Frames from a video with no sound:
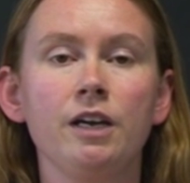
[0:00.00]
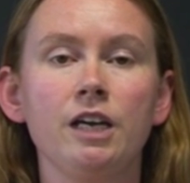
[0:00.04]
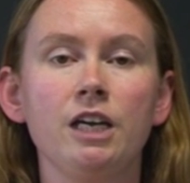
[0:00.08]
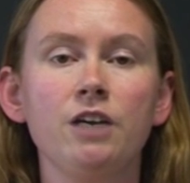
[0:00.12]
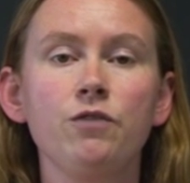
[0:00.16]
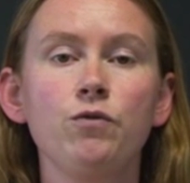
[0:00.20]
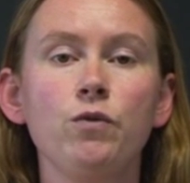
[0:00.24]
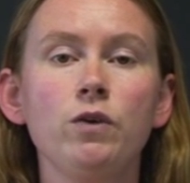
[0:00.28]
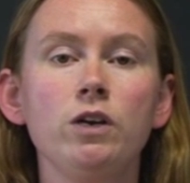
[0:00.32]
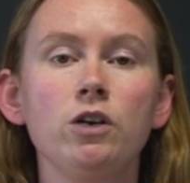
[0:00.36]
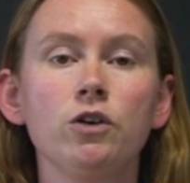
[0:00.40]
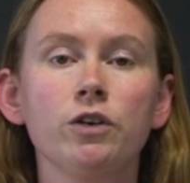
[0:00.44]

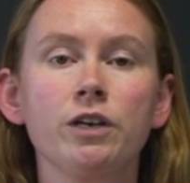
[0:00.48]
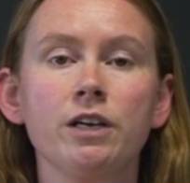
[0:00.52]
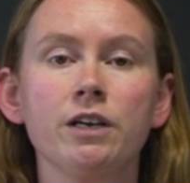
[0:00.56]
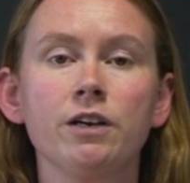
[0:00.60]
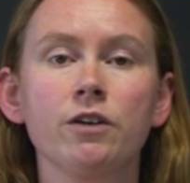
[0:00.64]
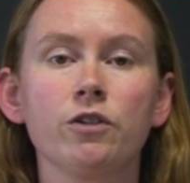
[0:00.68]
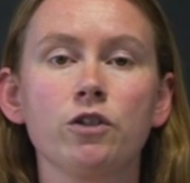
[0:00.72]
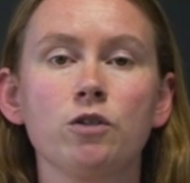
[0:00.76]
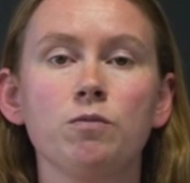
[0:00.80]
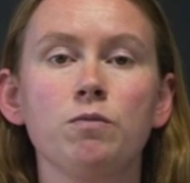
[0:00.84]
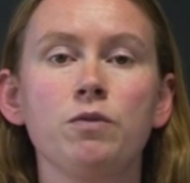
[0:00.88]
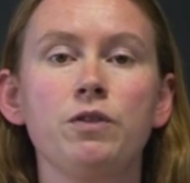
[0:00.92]
If we're looking
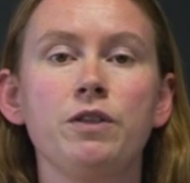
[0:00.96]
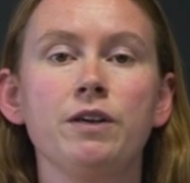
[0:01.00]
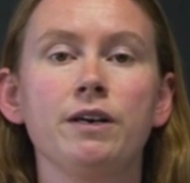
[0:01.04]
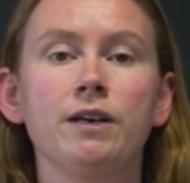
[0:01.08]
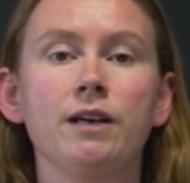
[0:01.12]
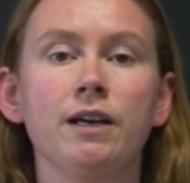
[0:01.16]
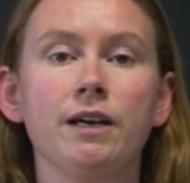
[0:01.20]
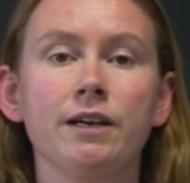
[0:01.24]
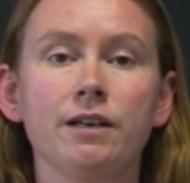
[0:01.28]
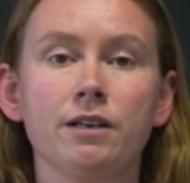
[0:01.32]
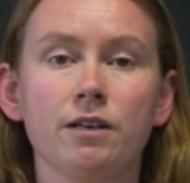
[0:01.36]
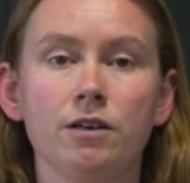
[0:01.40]
at something
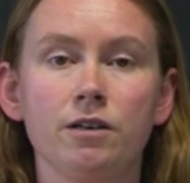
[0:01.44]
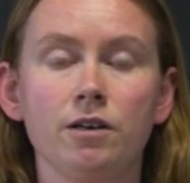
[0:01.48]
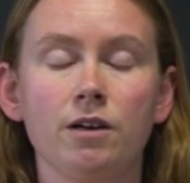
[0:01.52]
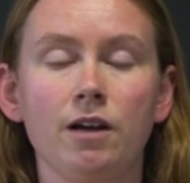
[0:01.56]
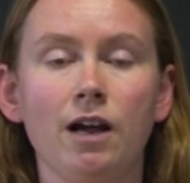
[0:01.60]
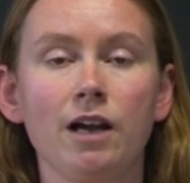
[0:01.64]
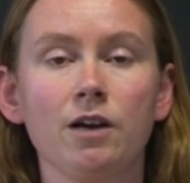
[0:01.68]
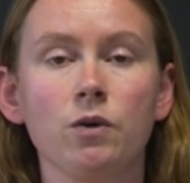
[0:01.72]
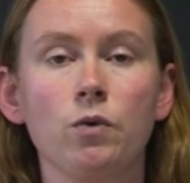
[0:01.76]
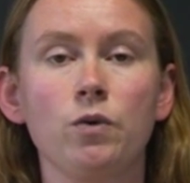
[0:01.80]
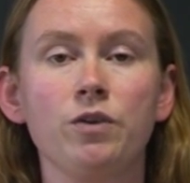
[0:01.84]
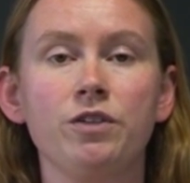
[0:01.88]
like
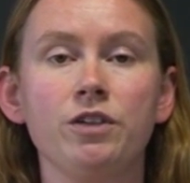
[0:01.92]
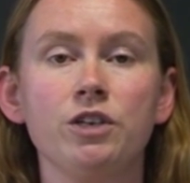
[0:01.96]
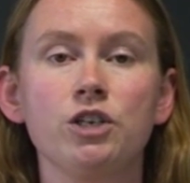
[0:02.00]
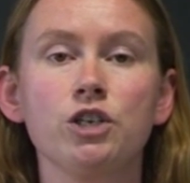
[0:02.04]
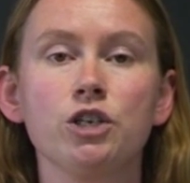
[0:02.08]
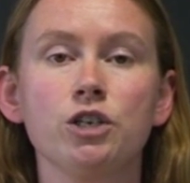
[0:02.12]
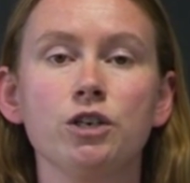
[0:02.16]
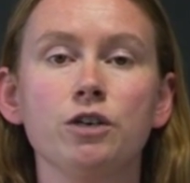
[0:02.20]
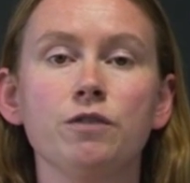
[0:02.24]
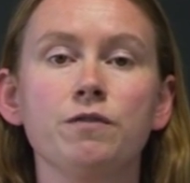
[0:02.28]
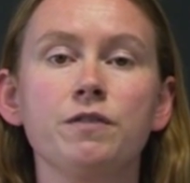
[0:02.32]
acquisition